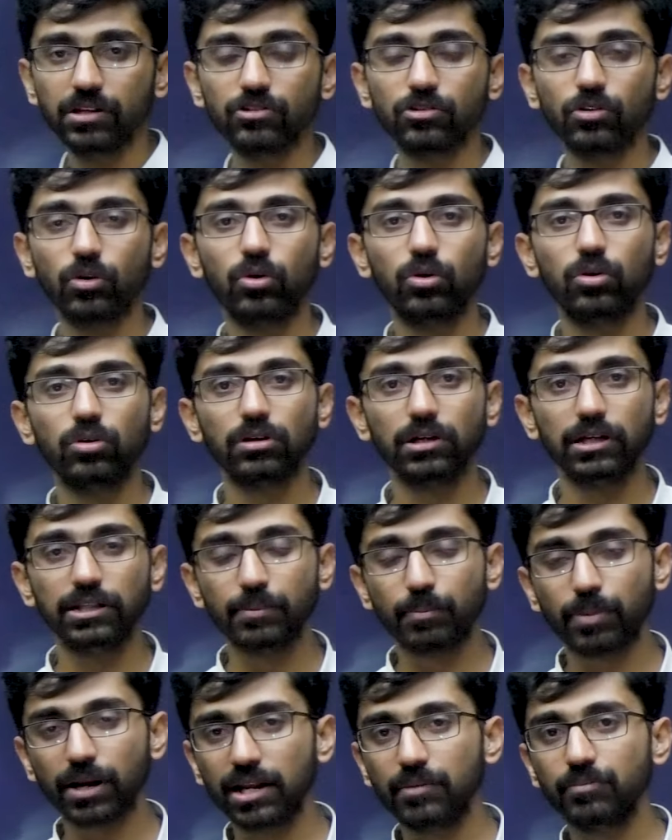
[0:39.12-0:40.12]
so in
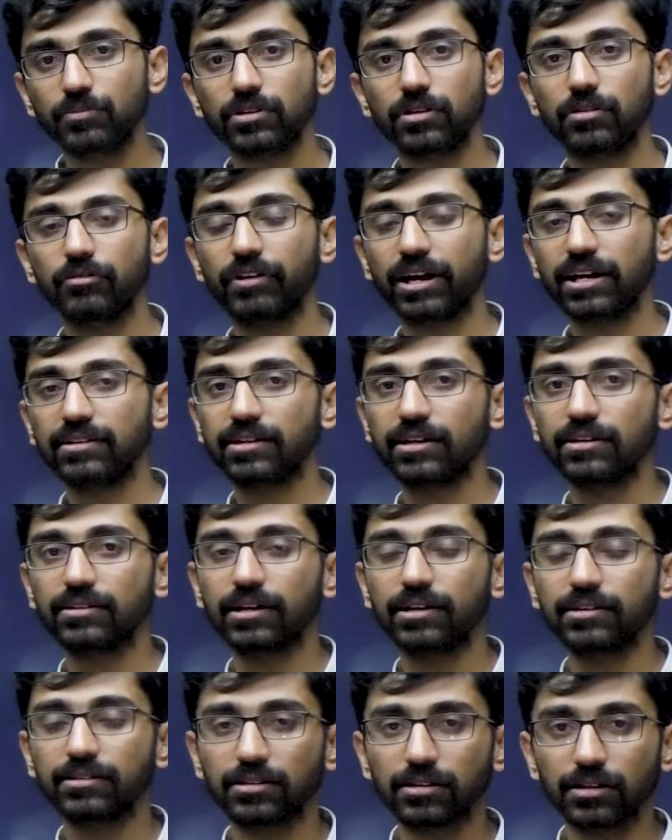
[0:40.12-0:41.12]
the prelims we can say
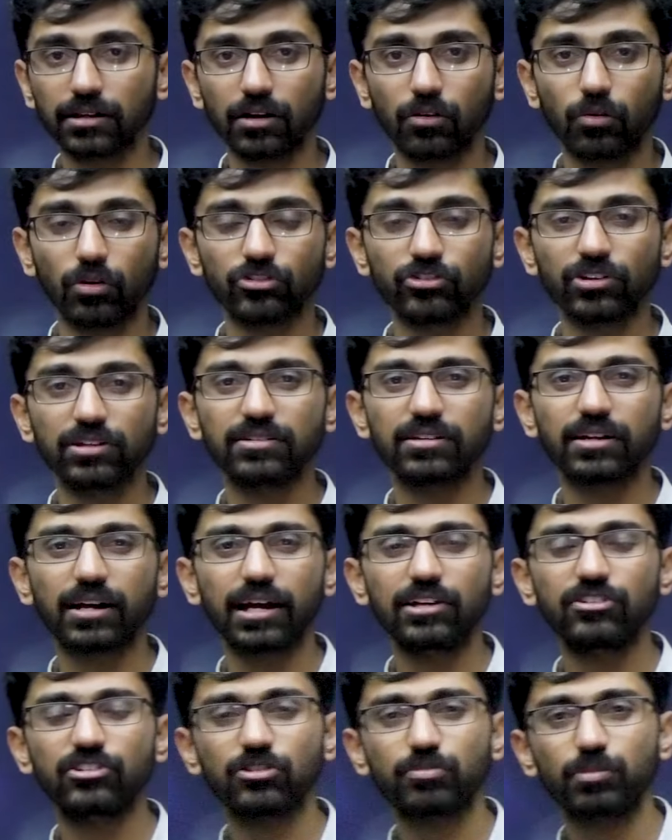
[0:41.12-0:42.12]
that is questions
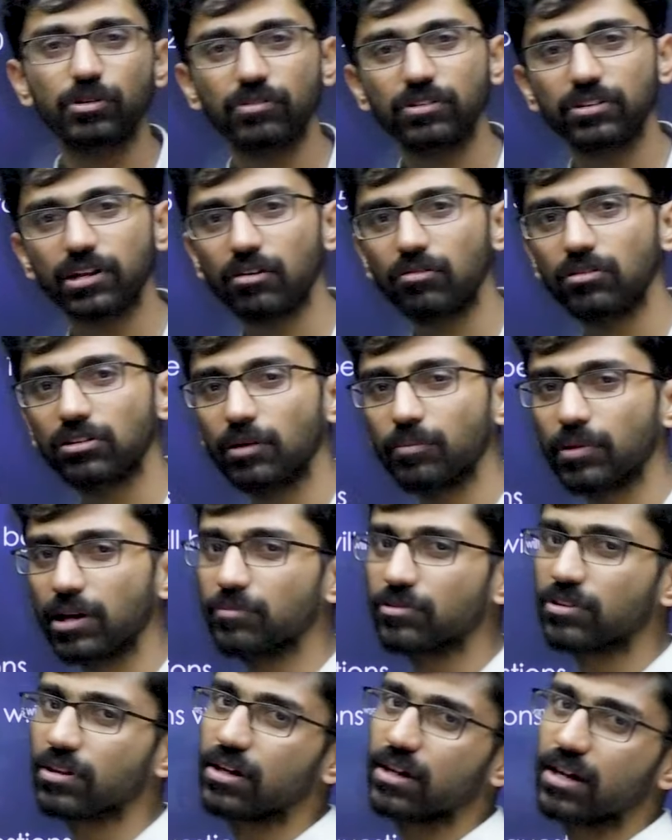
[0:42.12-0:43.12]
ranges between around
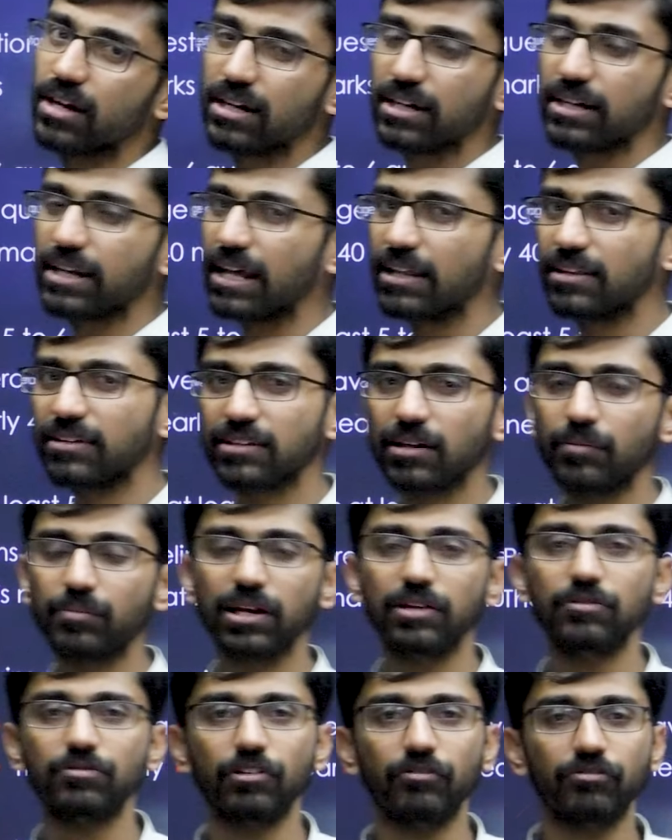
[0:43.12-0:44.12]
sometimes 10,
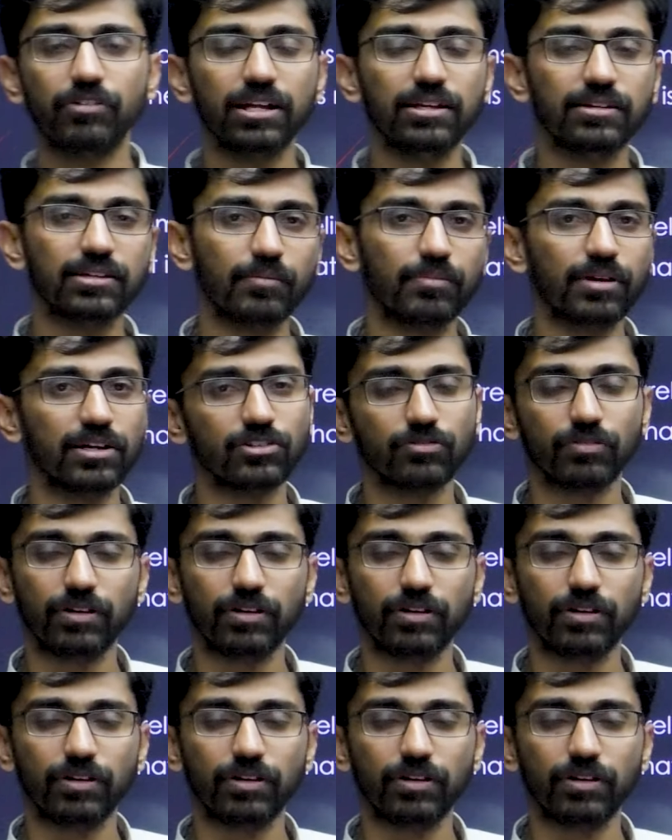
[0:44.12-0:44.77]
sometimes 15, sometimes